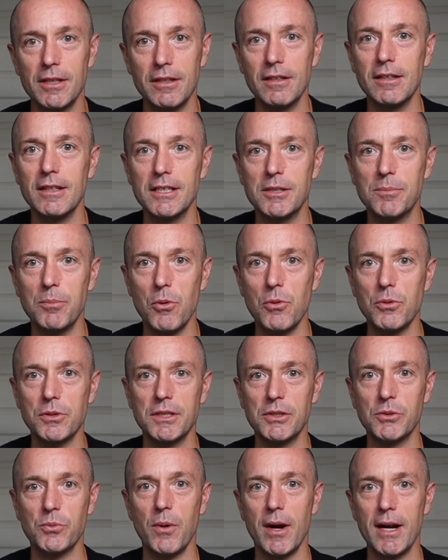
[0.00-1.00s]
this port
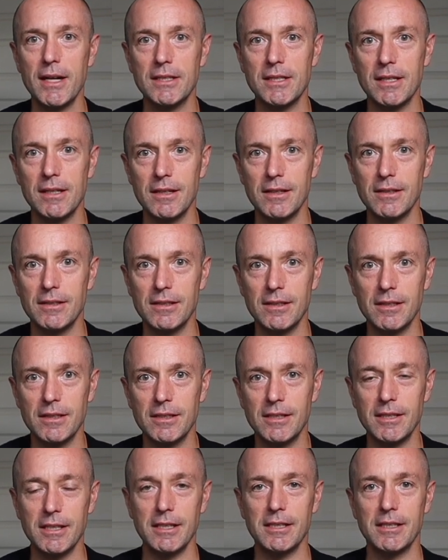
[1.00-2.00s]
is wet,
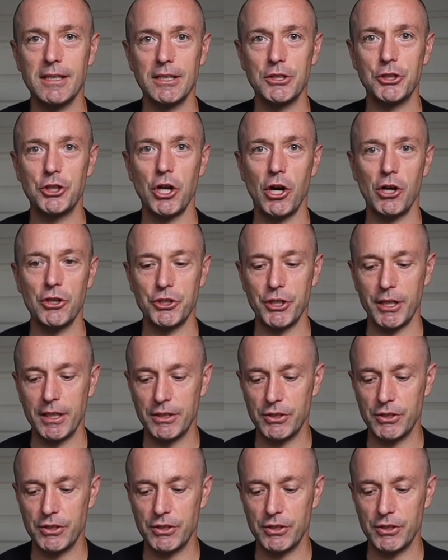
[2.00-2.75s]
ceasing charging.